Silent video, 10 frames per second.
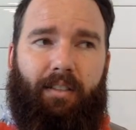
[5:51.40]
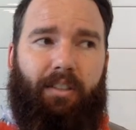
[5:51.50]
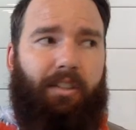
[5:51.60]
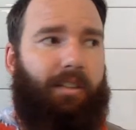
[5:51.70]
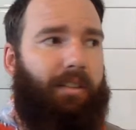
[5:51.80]

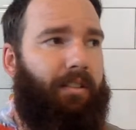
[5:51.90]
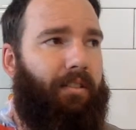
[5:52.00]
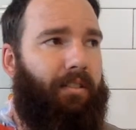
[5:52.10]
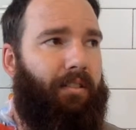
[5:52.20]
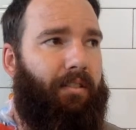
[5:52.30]
good
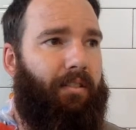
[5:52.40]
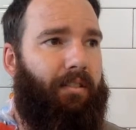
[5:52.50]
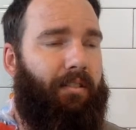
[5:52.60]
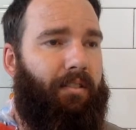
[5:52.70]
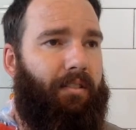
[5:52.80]

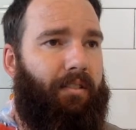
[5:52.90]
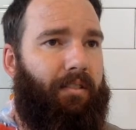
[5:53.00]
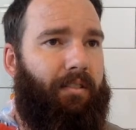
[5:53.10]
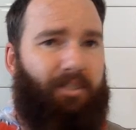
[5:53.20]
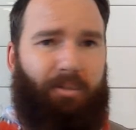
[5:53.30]

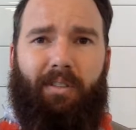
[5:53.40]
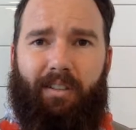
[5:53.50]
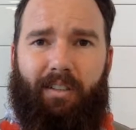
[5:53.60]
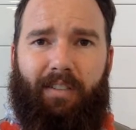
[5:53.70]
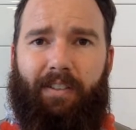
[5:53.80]
school
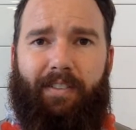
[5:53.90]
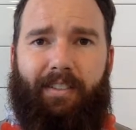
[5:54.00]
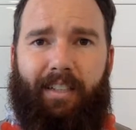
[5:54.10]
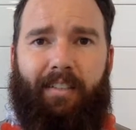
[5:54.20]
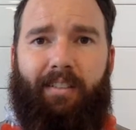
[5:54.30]
year, even if
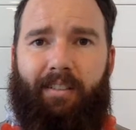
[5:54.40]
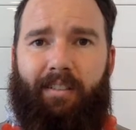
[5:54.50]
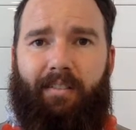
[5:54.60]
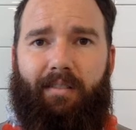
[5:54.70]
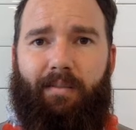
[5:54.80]
it's ended
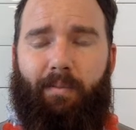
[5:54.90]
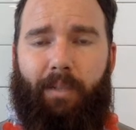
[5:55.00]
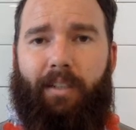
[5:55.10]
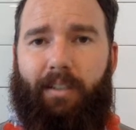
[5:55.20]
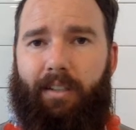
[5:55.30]

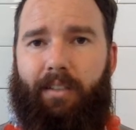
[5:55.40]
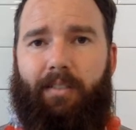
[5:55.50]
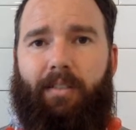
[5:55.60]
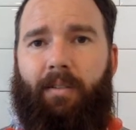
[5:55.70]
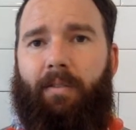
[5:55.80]
weird. And
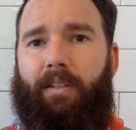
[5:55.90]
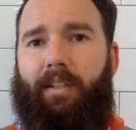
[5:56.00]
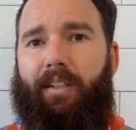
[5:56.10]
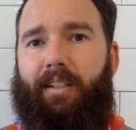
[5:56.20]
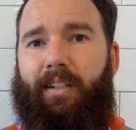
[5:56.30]
so
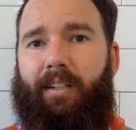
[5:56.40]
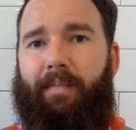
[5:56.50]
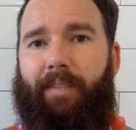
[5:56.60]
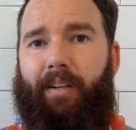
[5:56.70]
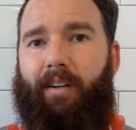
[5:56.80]

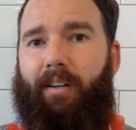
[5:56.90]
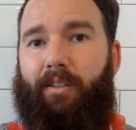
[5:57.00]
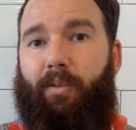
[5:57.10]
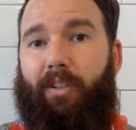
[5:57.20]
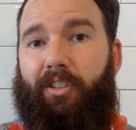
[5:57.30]
our
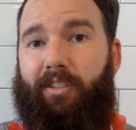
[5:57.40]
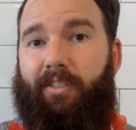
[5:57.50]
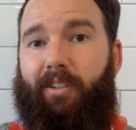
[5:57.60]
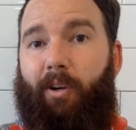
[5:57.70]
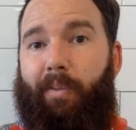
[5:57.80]
question
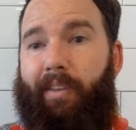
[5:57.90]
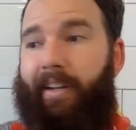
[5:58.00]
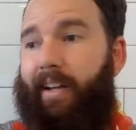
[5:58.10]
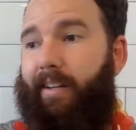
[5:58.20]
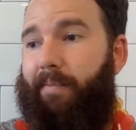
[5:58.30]
to open the
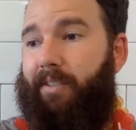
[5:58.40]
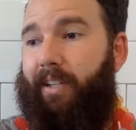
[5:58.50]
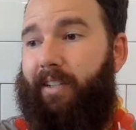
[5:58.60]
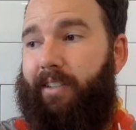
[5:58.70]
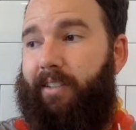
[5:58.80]
night,
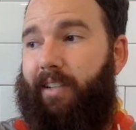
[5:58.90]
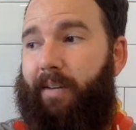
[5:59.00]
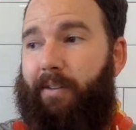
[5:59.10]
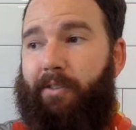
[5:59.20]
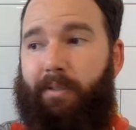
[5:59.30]
besides like
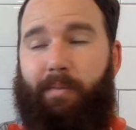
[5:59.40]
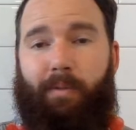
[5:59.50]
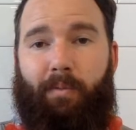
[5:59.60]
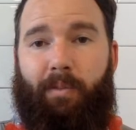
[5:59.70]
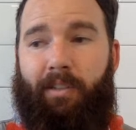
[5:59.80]
how are you doing in
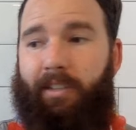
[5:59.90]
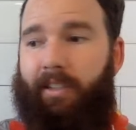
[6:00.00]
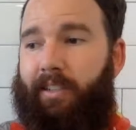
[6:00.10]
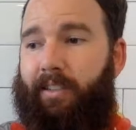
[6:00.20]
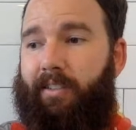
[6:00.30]
one word,
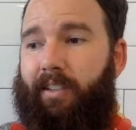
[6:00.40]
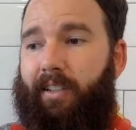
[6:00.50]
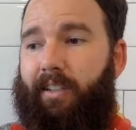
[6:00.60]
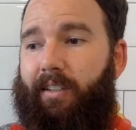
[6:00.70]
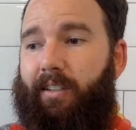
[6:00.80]
is
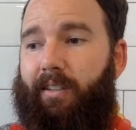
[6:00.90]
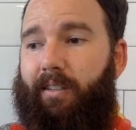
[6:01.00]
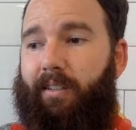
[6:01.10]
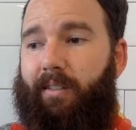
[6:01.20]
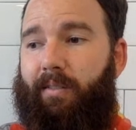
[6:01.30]

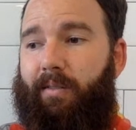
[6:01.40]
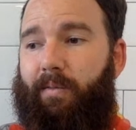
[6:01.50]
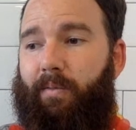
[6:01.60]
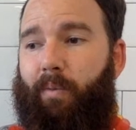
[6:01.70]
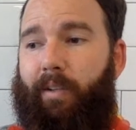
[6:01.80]

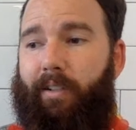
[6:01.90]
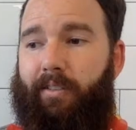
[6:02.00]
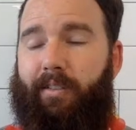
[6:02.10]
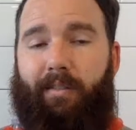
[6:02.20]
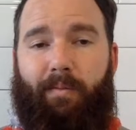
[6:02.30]
what
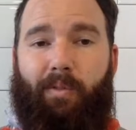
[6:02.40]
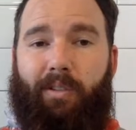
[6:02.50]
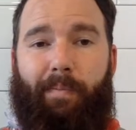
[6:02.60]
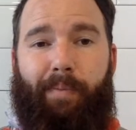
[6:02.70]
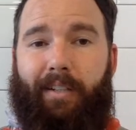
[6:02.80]
was
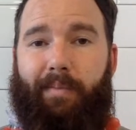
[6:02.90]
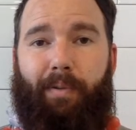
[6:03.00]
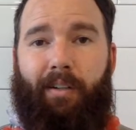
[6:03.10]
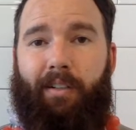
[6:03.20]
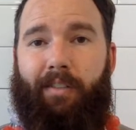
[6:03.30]
the best
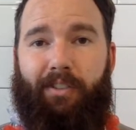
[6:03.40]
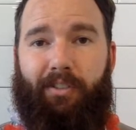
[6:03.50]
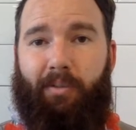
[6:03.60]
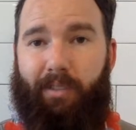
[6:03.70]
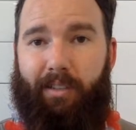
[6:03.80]
part of this
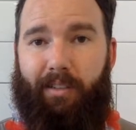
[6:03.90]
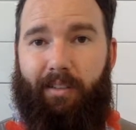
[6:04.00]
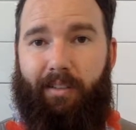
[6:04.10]
school year?